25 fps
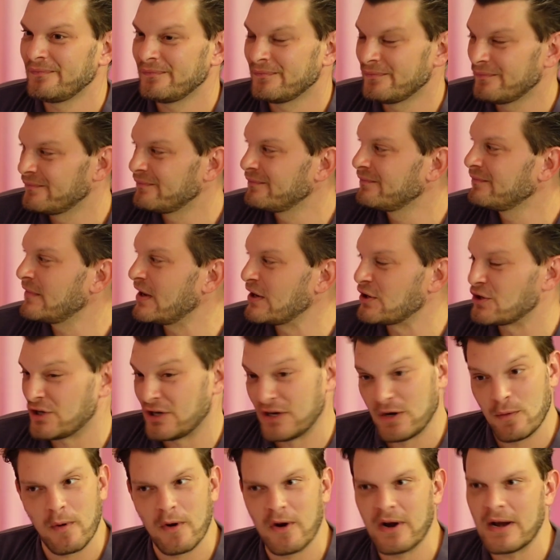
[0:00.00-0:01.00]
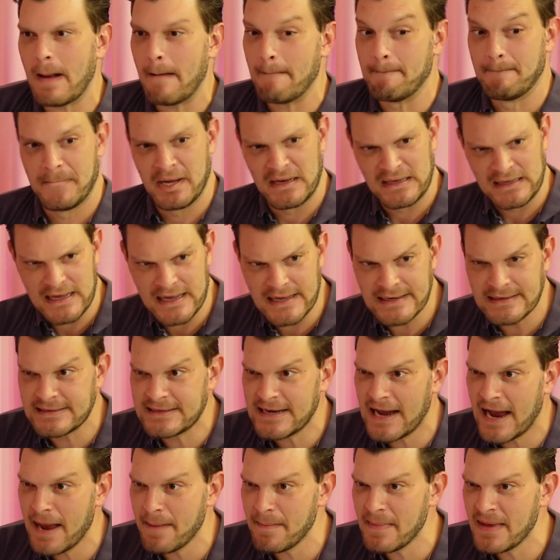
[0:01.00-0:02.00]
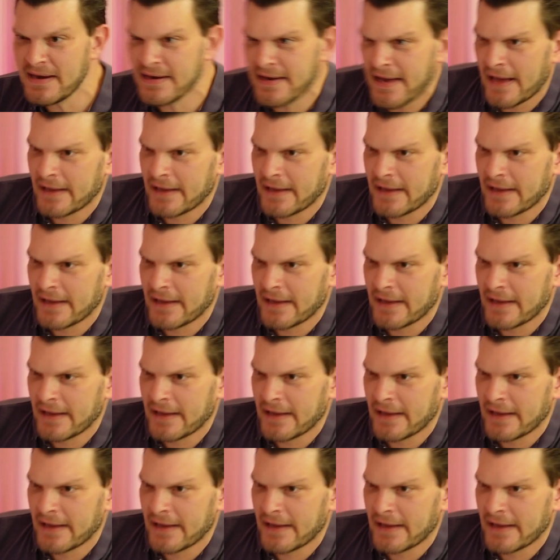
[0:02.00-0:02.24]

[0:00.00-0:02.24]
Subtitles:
Mhm. Is she wearing a blood diamond